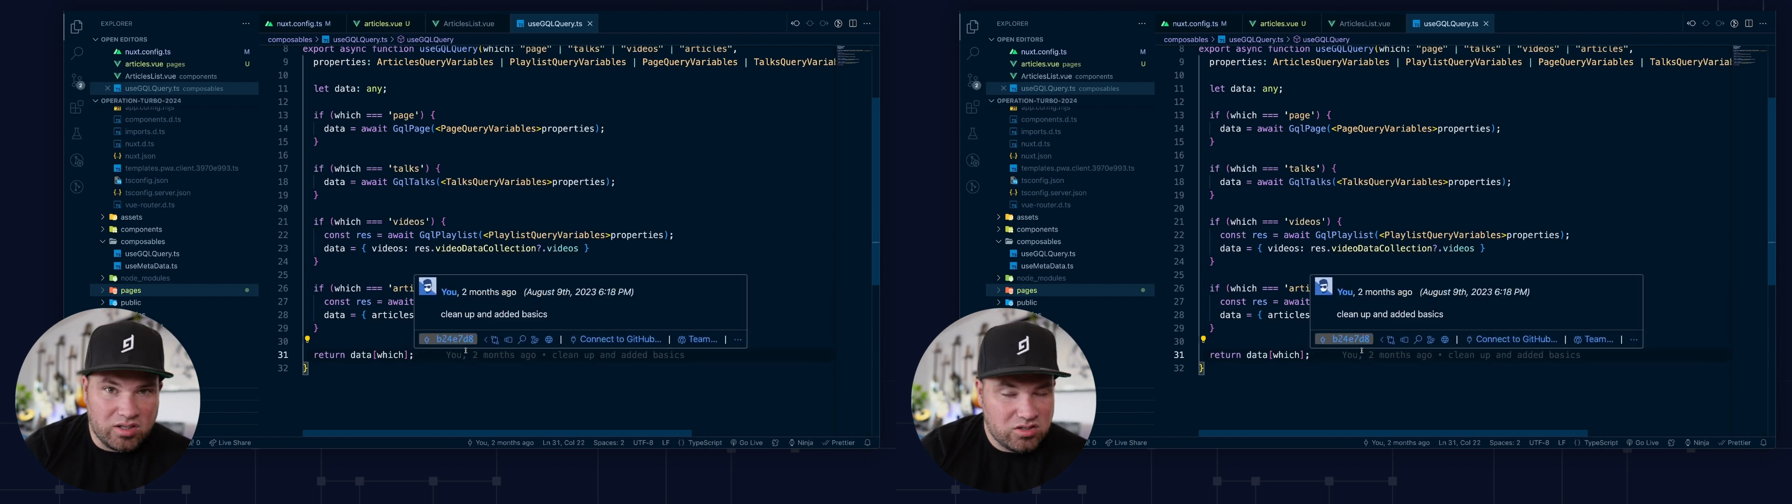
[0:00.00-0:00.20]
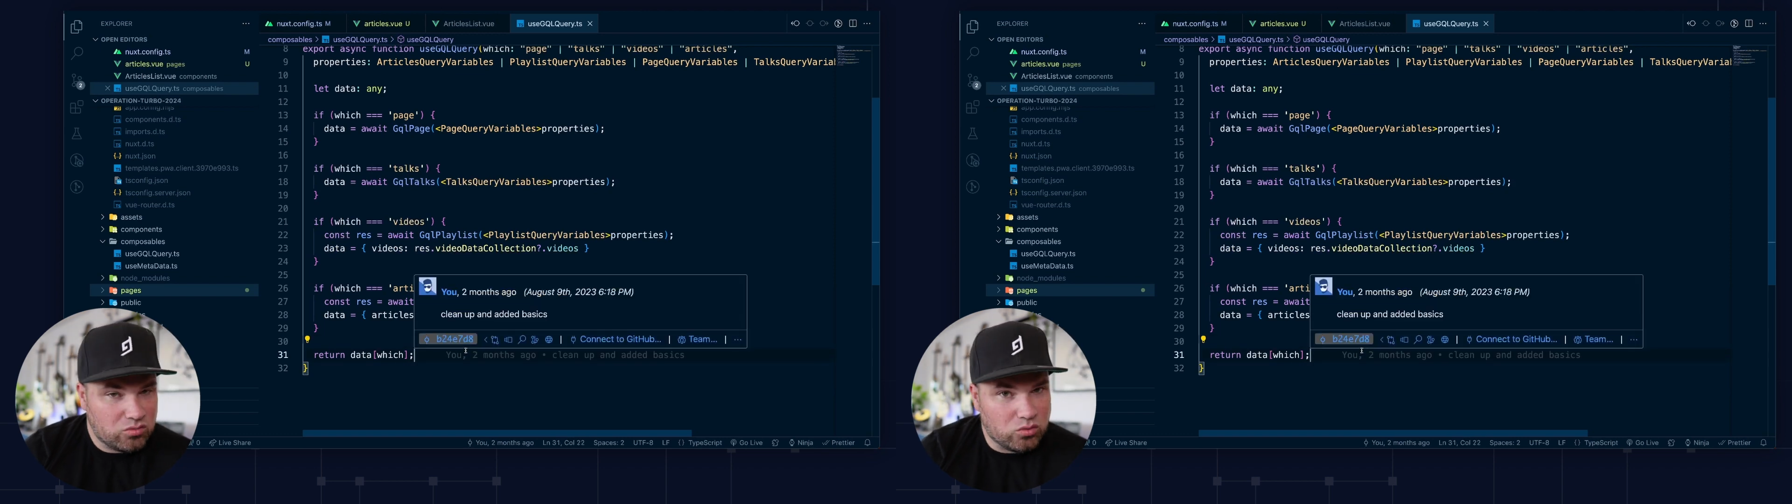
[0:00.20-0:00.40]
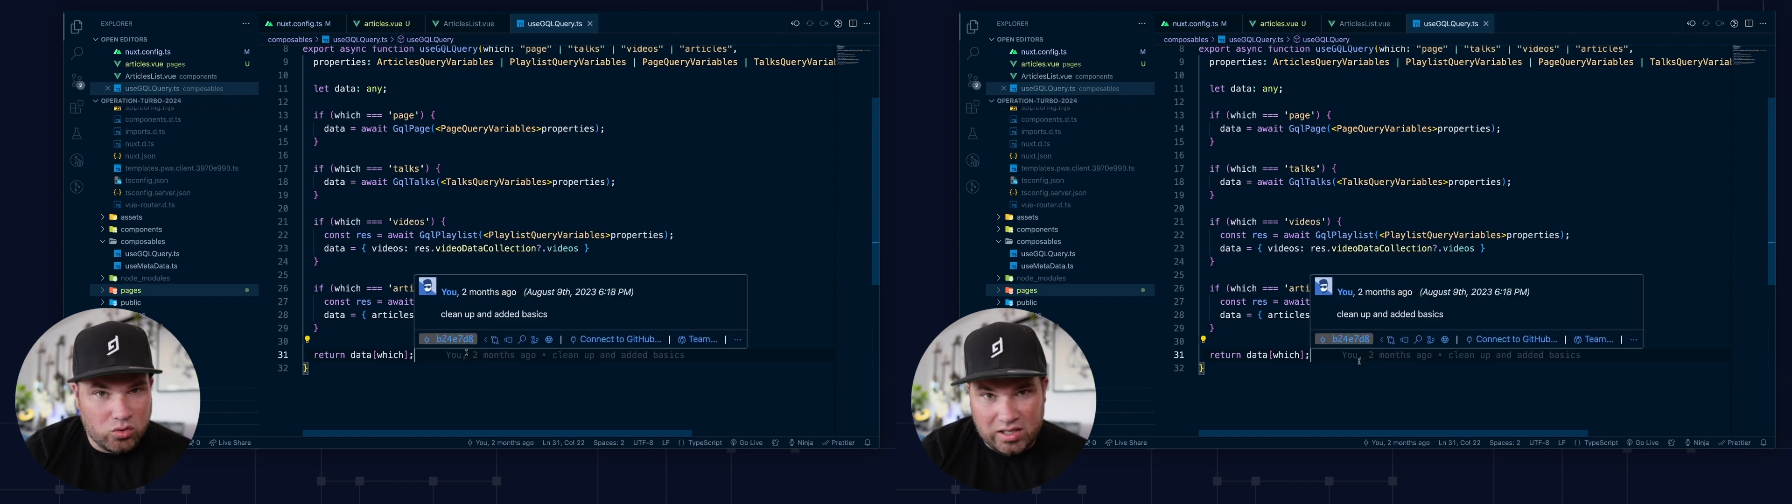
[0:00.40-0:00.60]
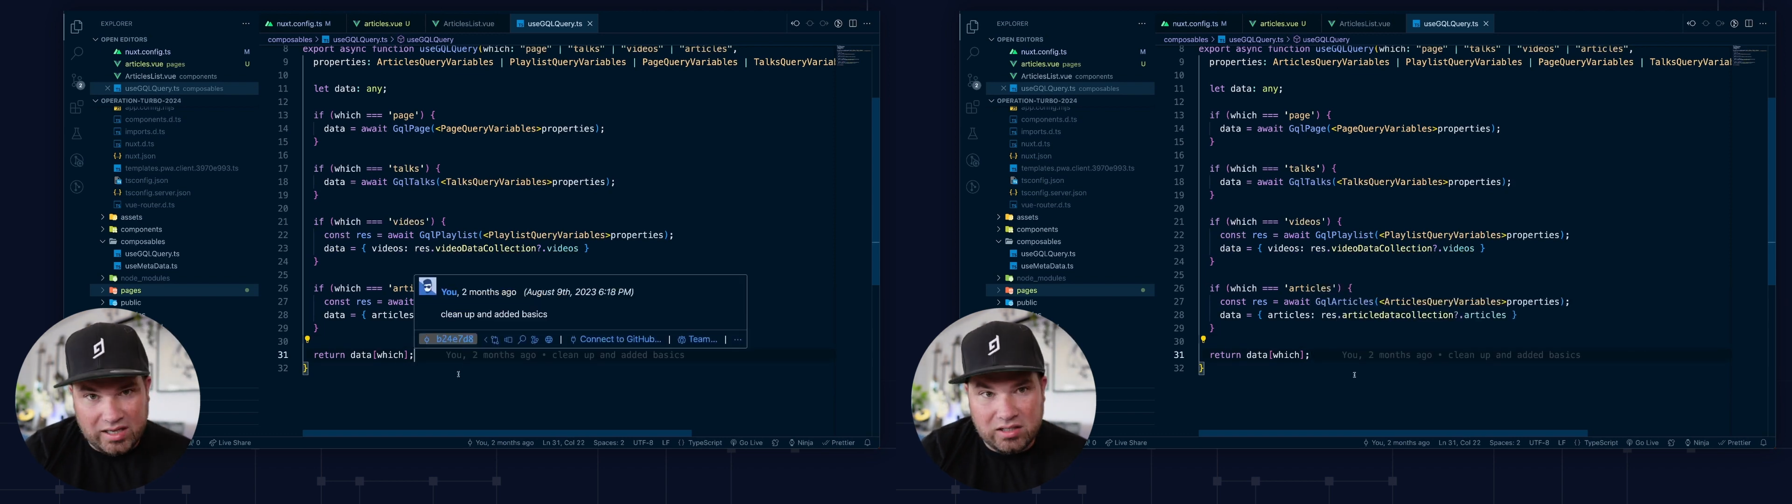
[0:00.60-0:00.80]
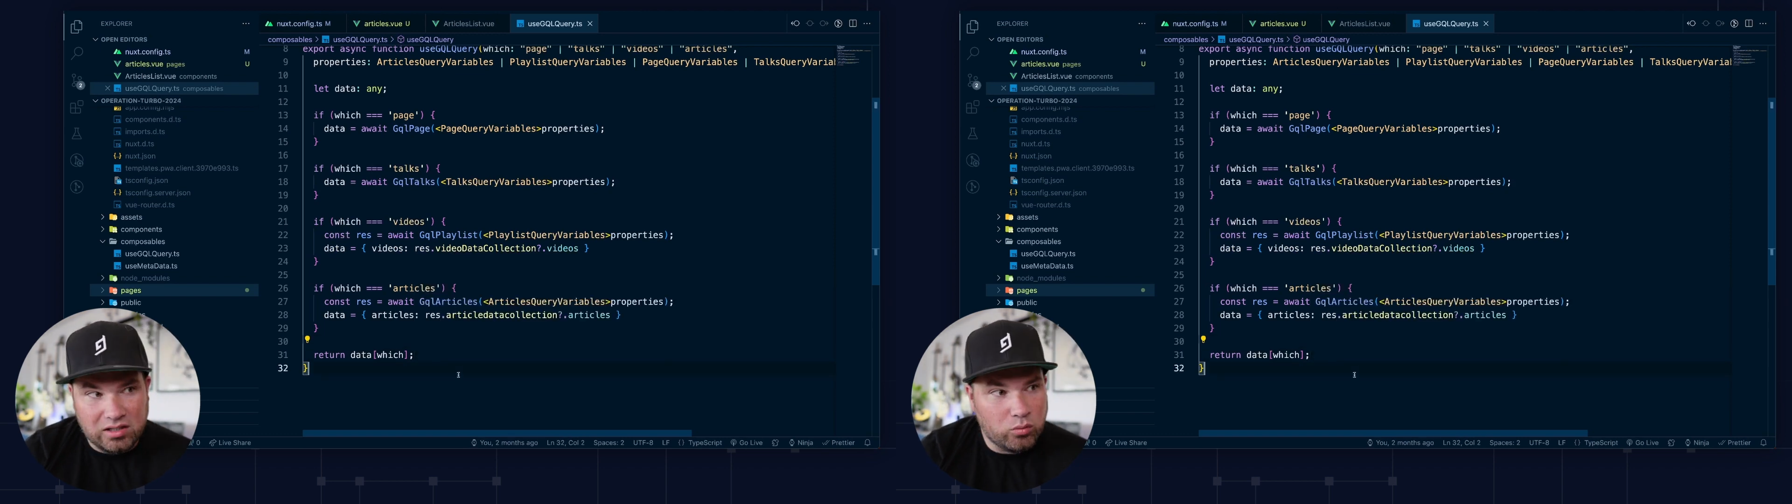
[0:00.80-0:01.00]
tests, which I
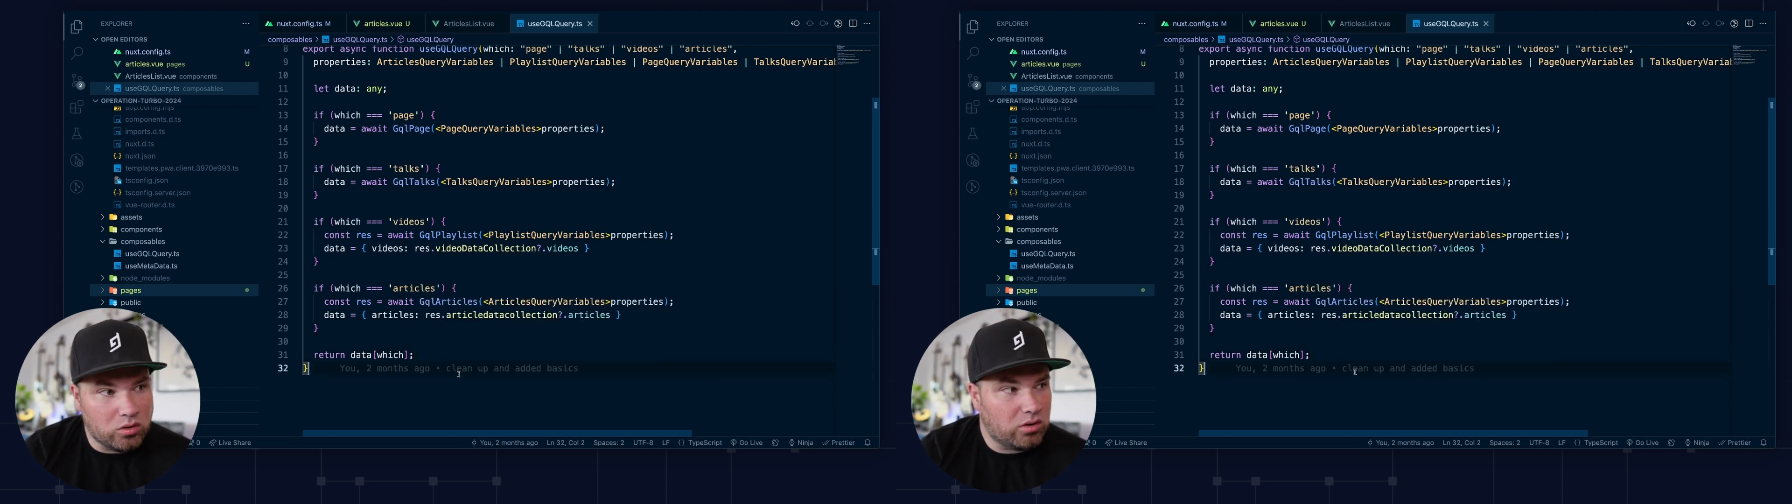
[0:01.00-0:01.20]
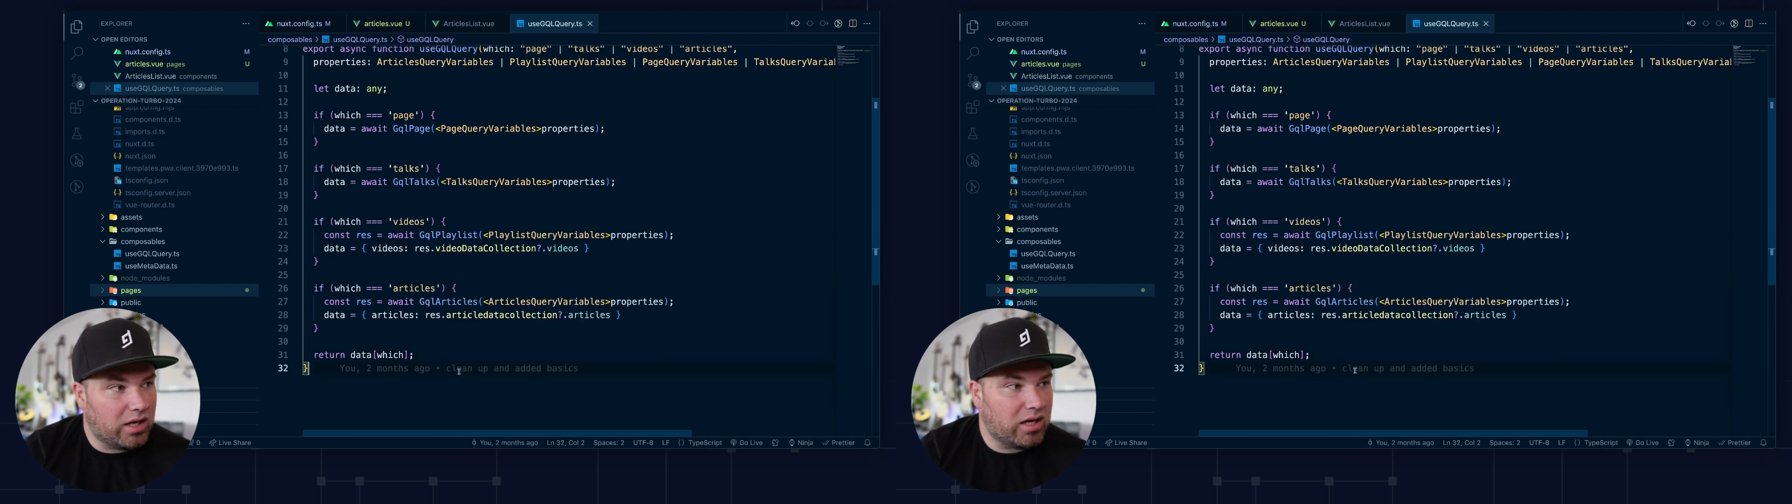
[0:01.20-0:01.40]
likely will,